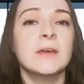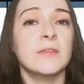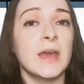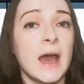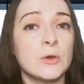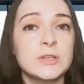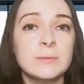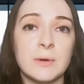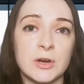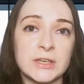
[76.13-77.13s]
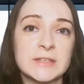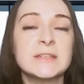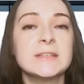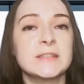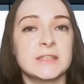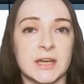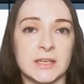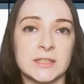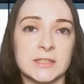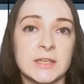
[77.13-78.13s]
The housing market is
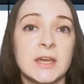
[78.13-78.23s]
tight,